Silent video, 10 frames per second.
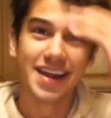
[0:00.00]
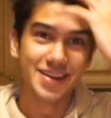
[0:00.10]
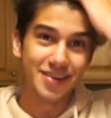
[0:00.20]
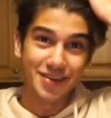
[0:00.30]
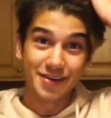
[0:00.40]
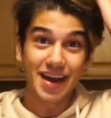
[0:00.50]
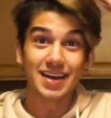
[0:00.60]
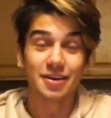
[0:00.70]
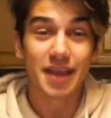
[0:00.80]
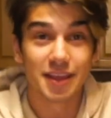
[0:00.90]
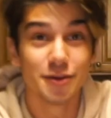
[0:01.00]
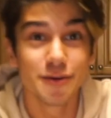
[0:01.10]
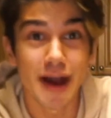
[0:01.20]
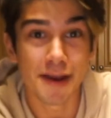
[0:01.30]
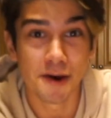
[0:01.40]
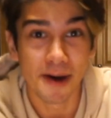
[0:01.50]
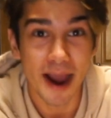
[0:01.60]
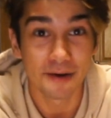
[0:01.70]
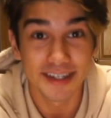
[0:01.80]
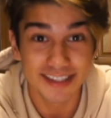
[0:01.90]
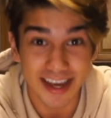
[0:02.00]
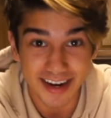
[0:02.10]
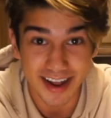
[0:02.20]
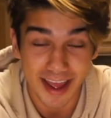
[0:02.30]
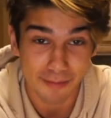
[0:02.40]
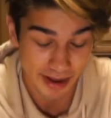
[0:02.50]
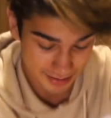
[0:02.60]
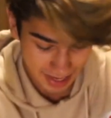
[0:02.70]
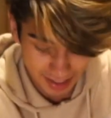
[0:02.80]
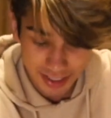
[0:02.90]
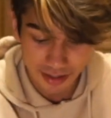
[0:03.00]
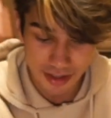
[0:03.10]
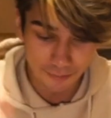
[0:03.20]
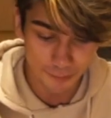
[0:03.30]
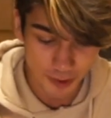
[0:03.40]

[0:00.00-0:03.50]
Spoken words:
you don't know, guys. Okay, you do not know how excited I am. I was actually looking forward